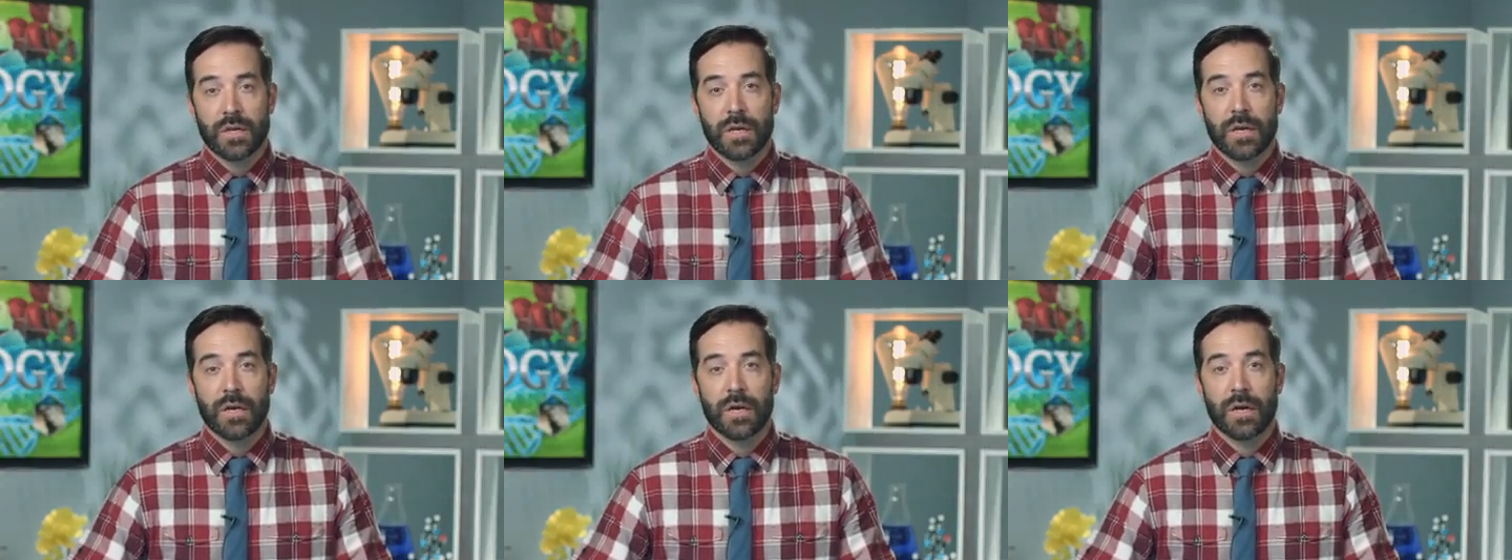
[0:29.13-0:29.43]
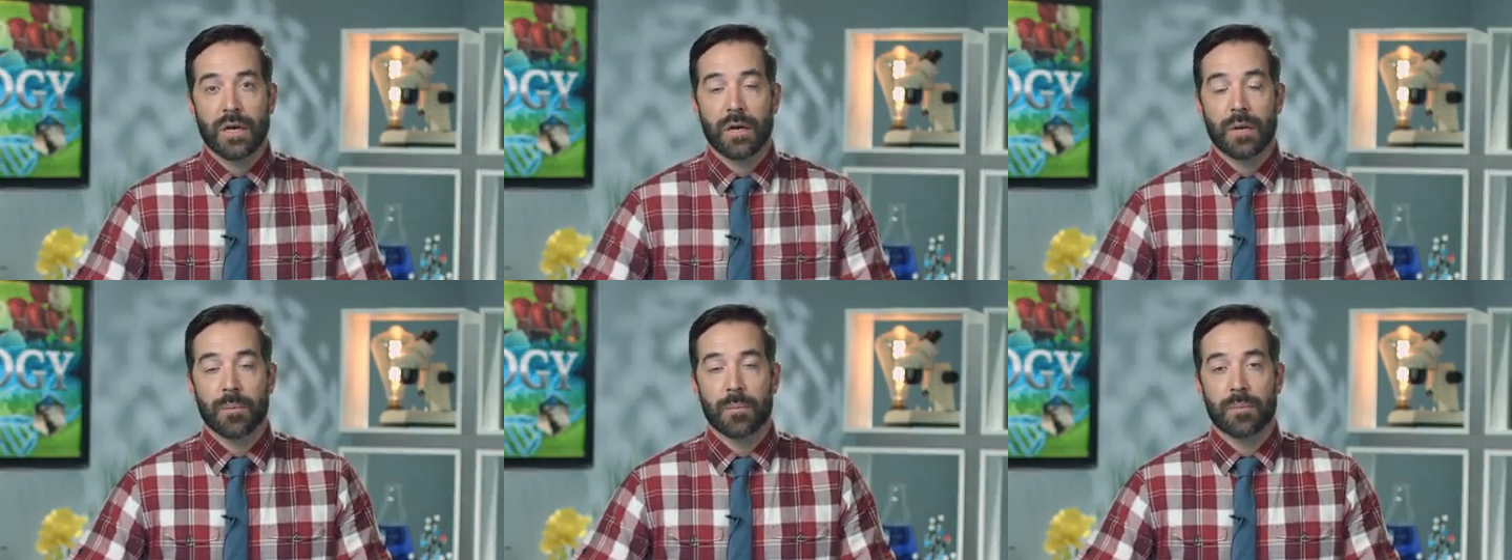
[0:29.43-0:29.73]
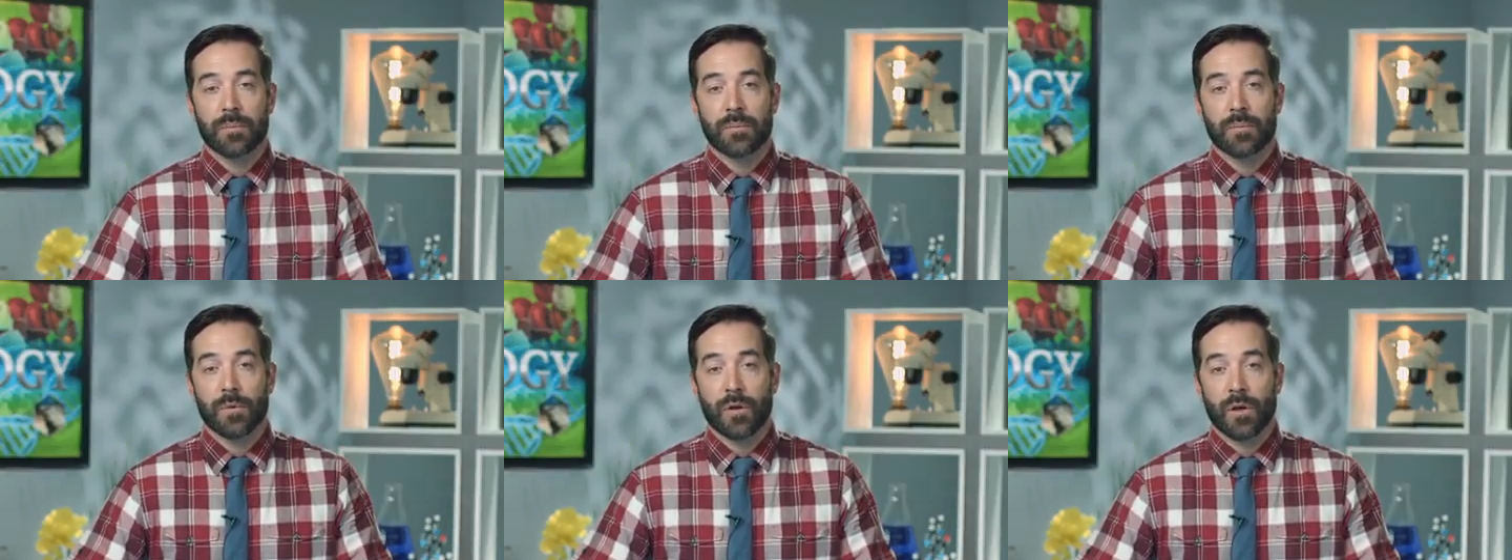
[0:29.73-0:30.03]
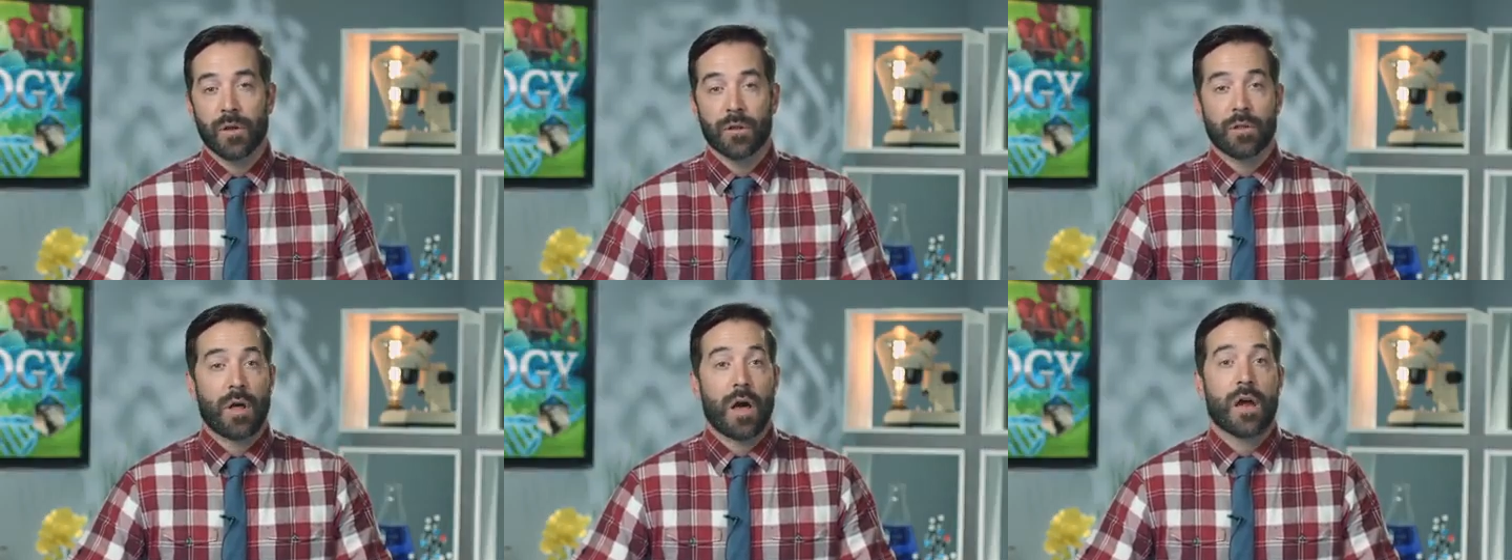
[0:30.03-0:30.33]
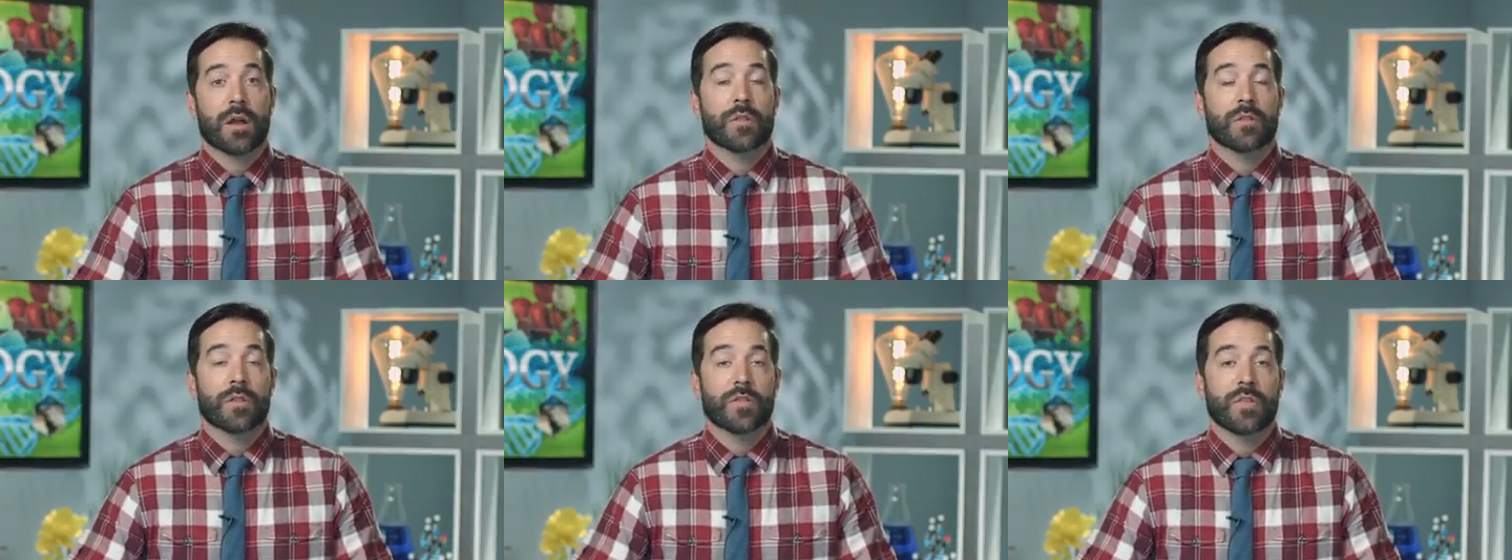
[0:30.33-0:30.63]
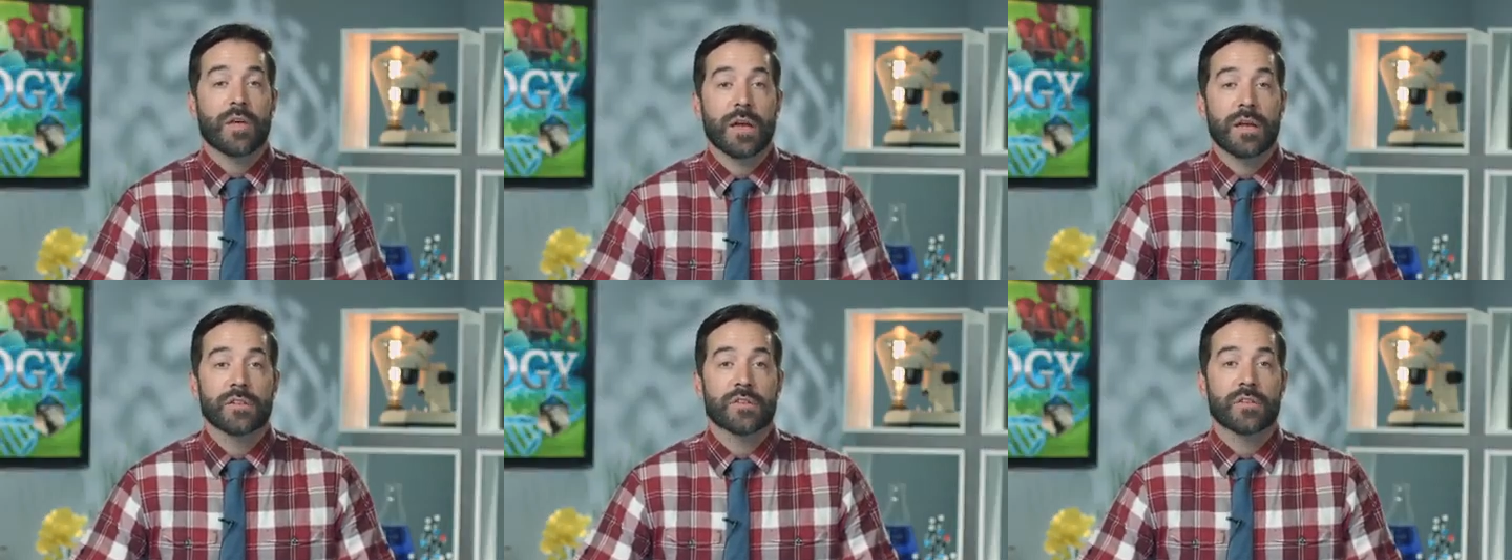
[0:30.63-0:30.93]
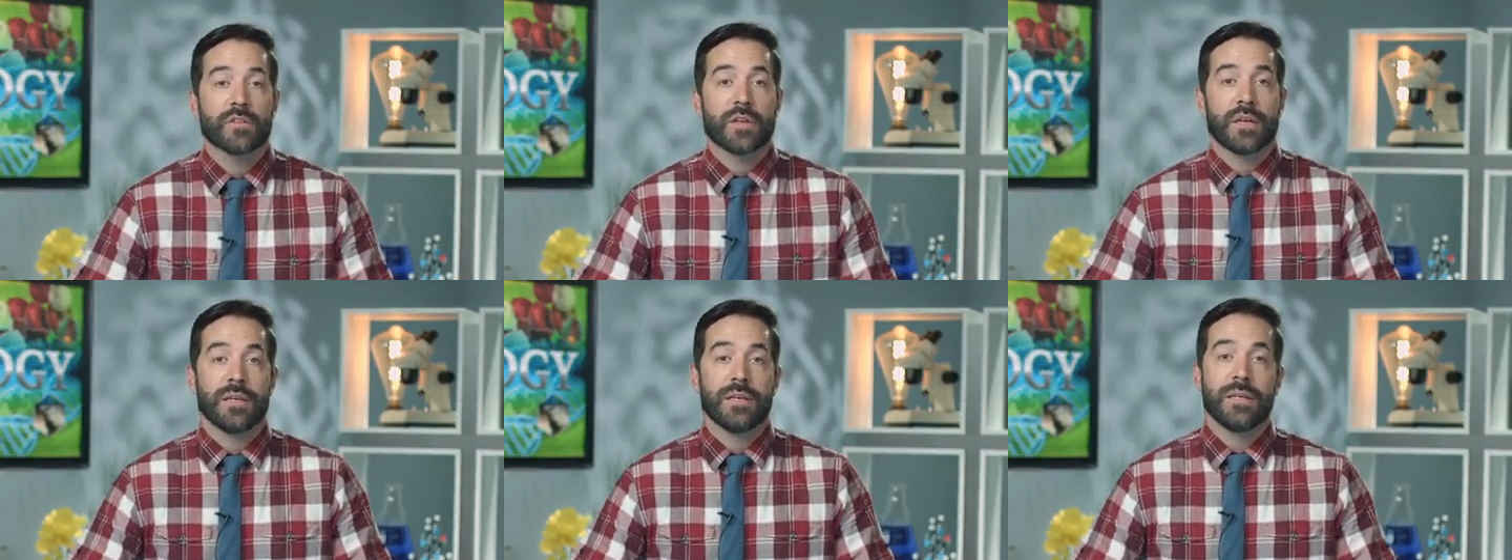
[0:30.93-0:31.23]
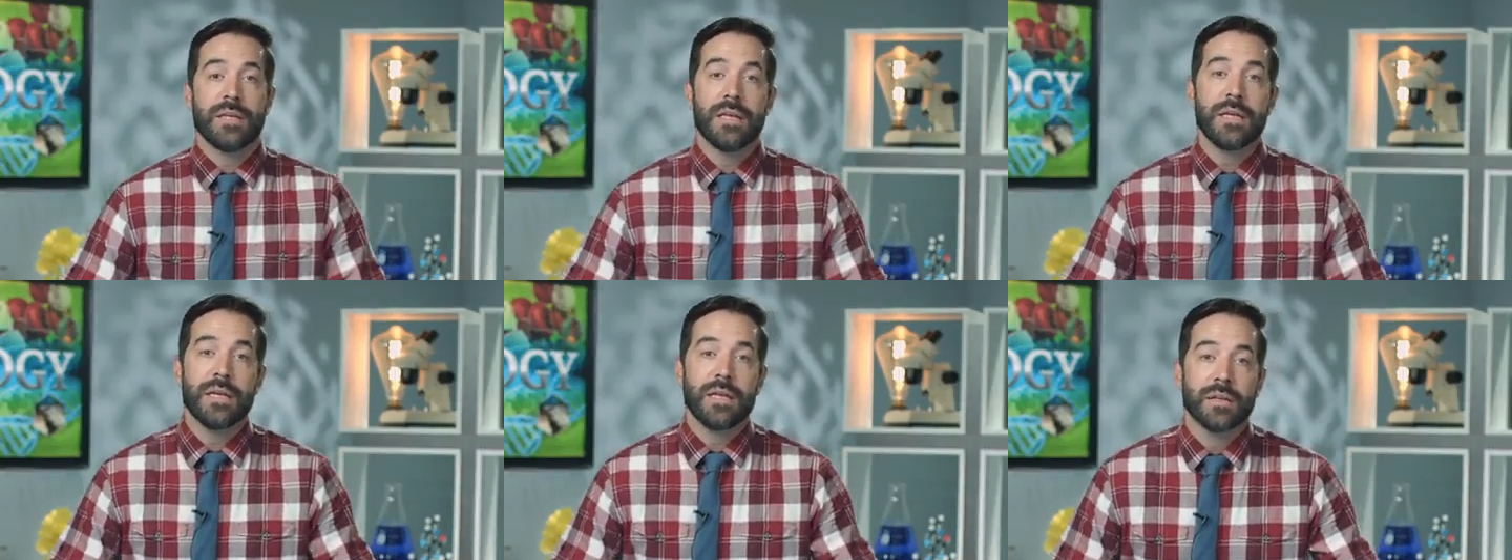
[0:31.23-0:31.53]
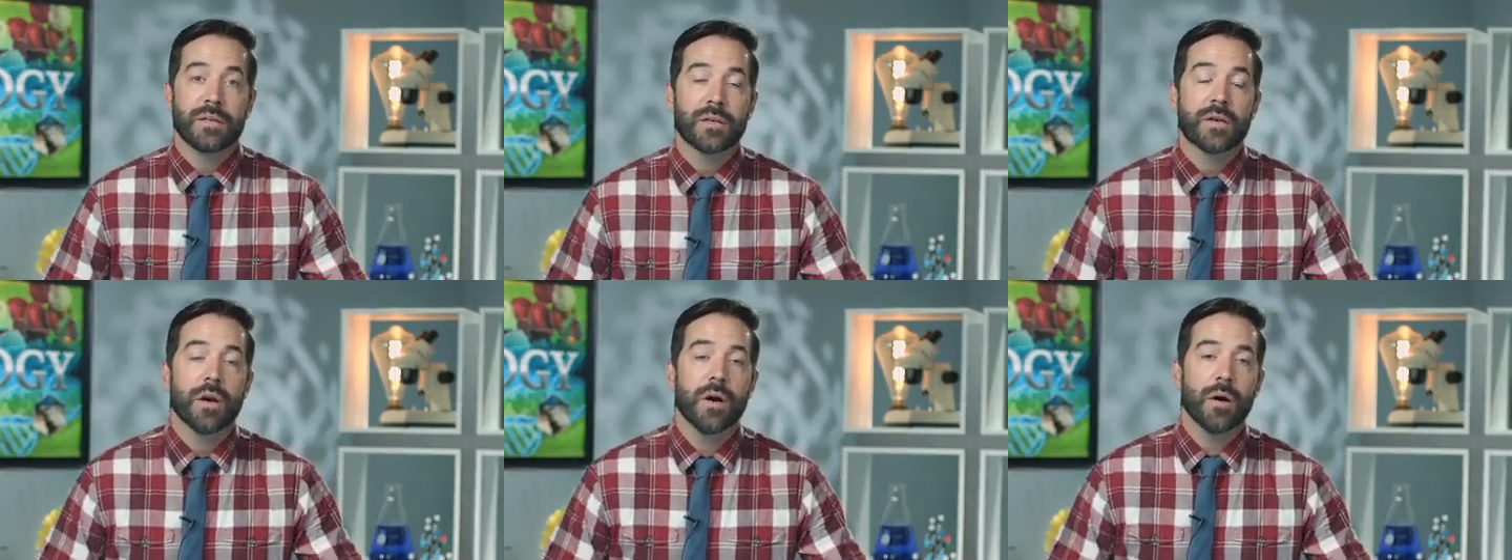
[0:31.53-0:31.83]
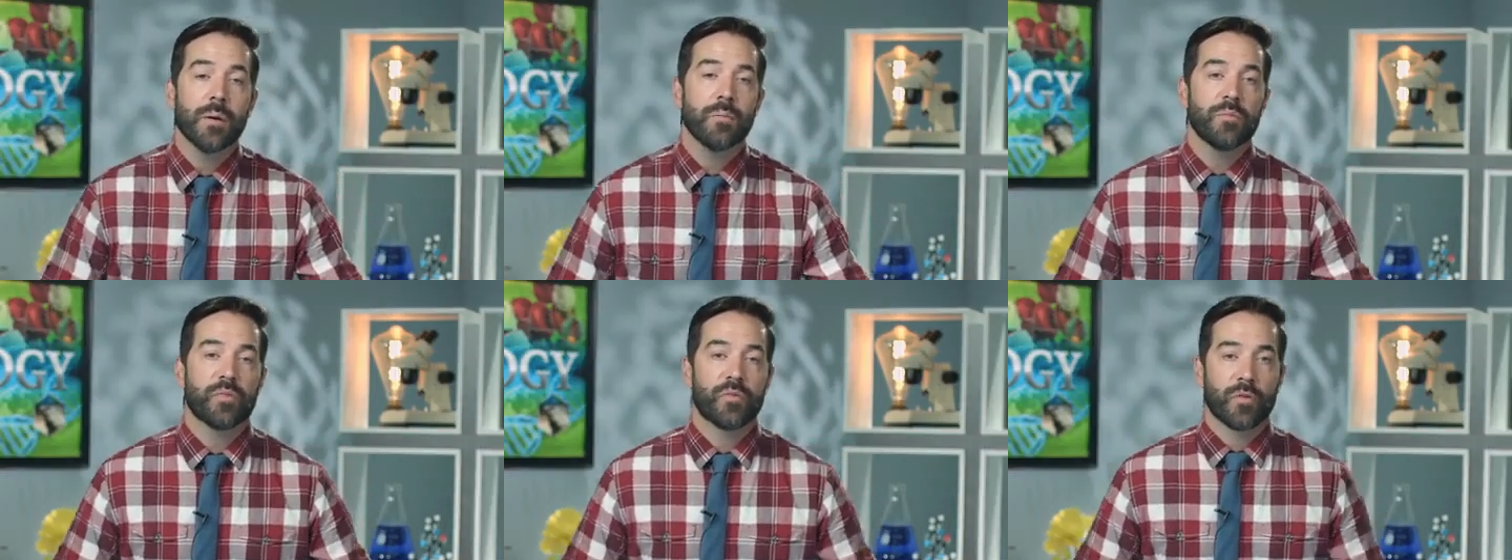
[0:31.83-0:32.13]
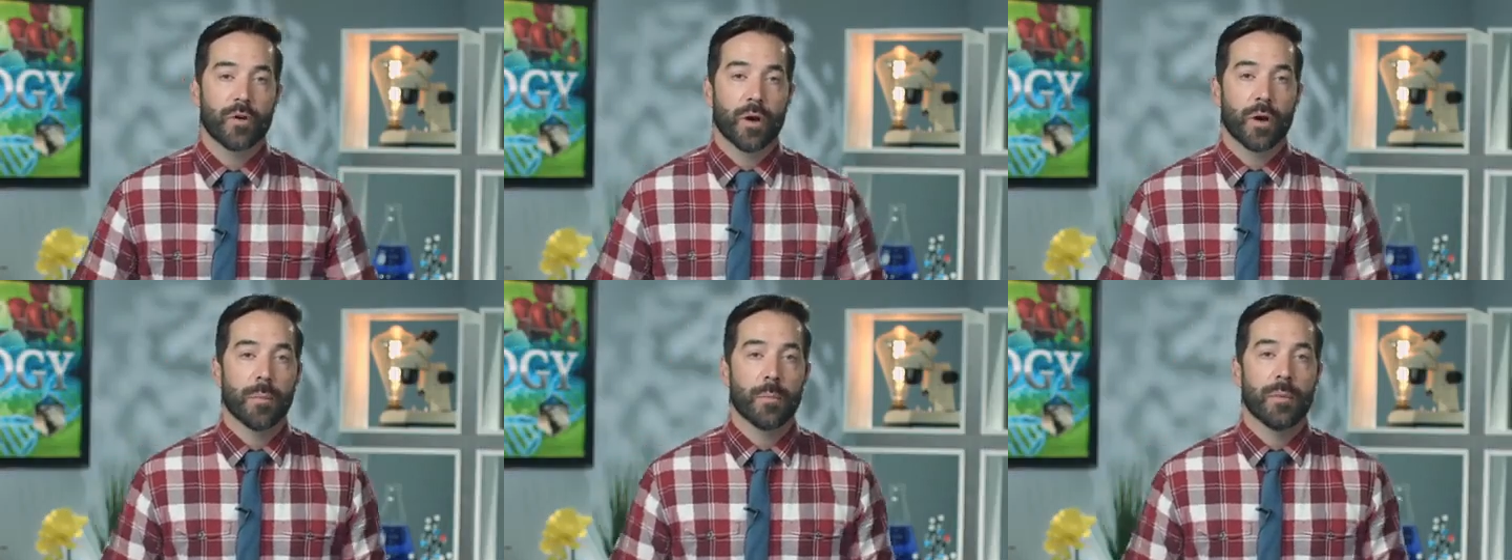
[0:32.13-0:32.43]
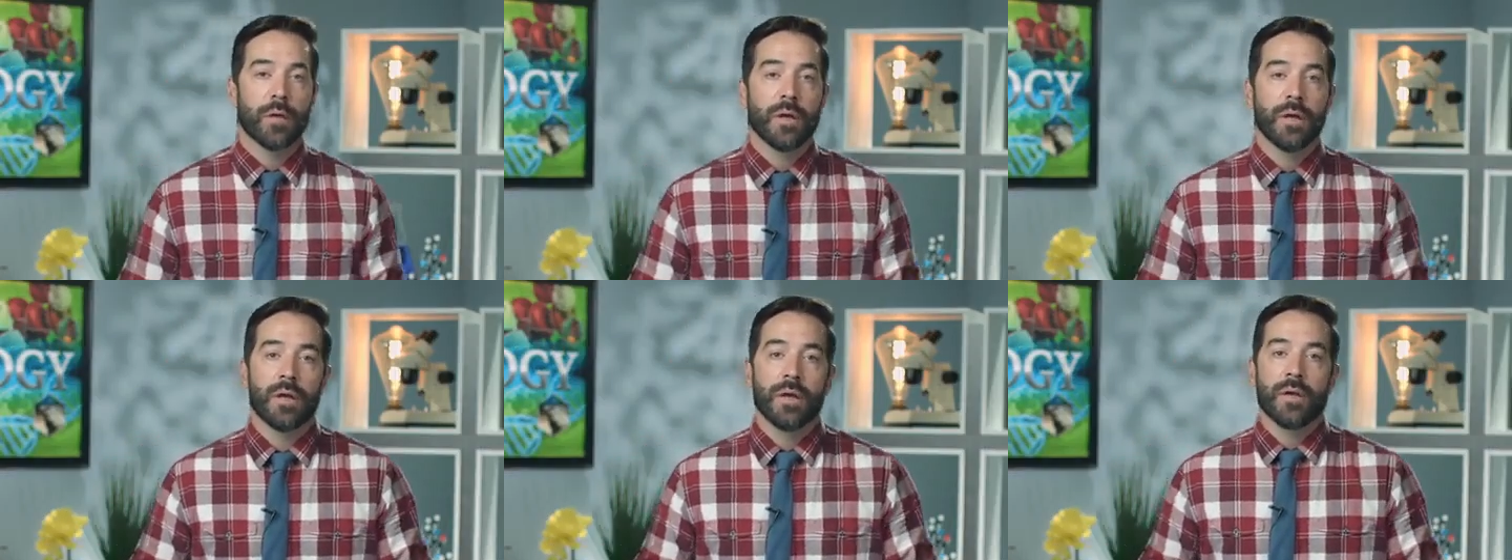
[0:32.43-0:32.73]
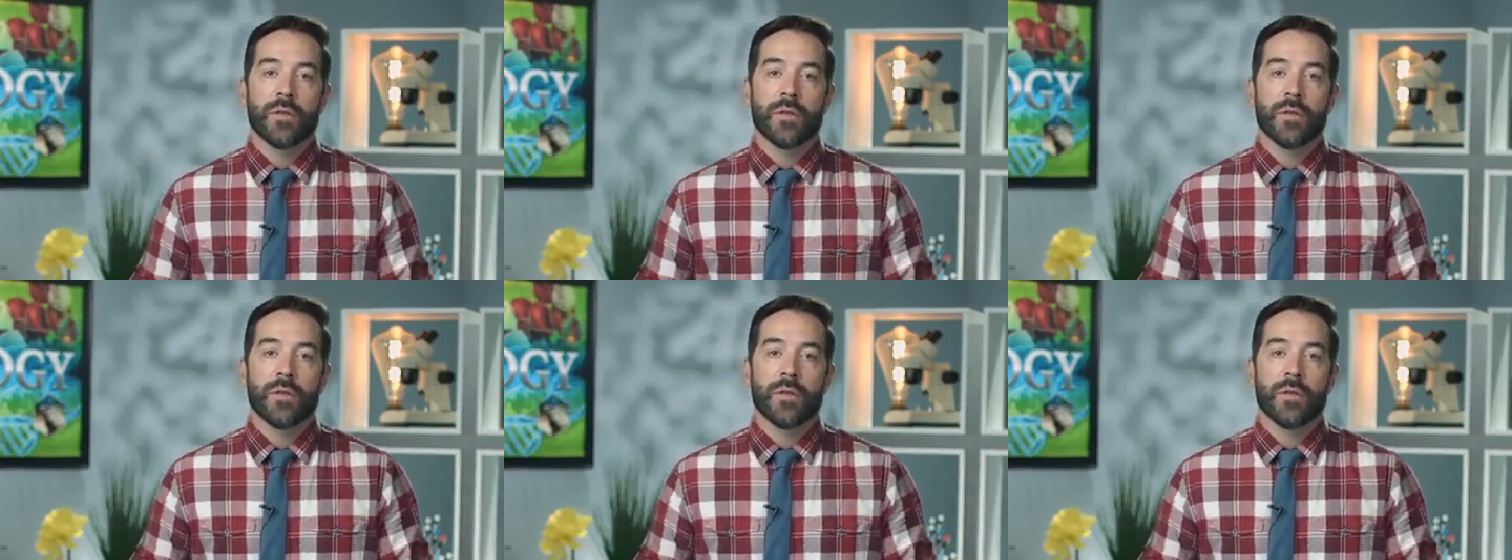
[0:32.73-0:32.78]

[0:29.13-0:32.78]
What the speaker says: a lot of the things that they need come from